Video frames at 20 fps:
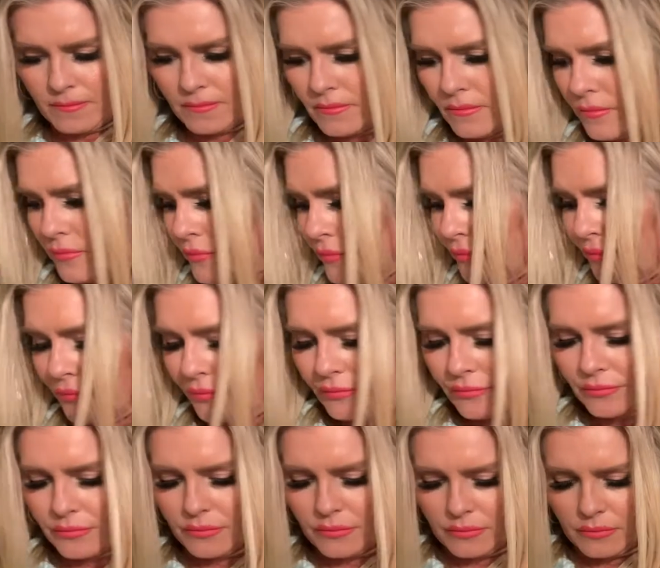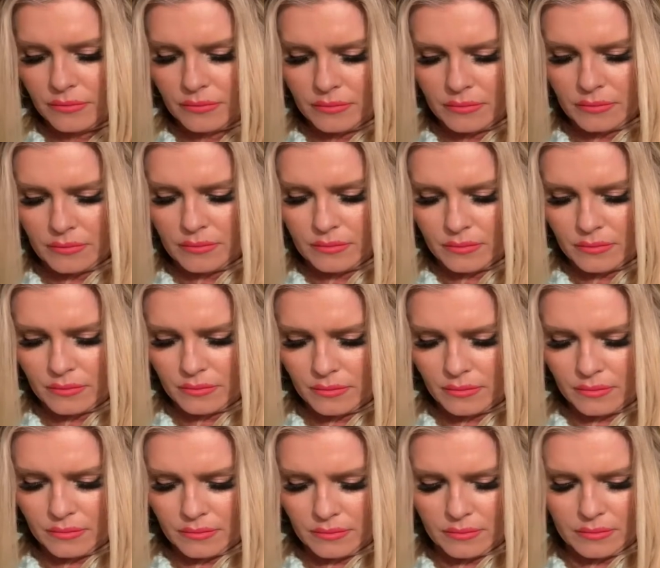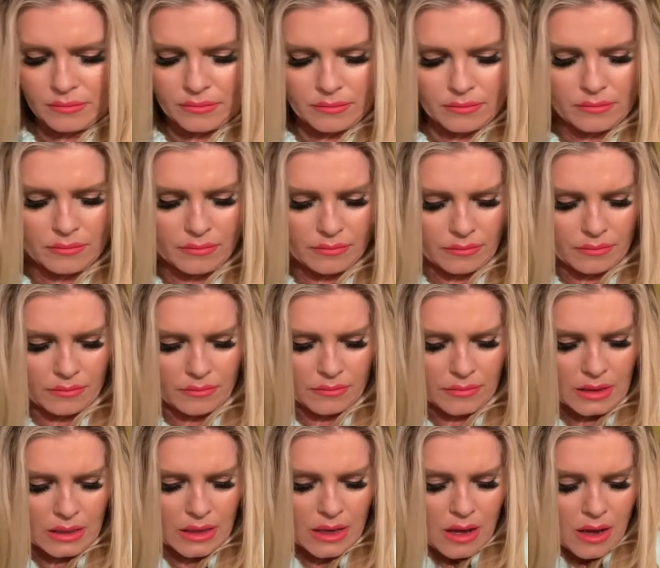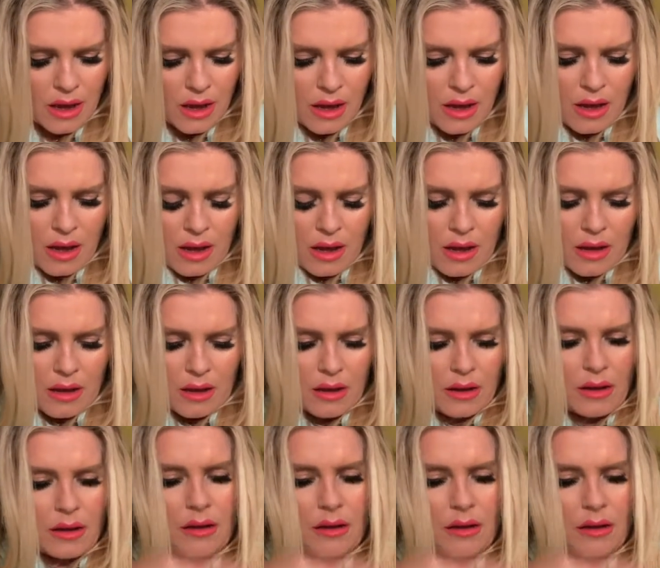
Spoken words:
Nobody speaks.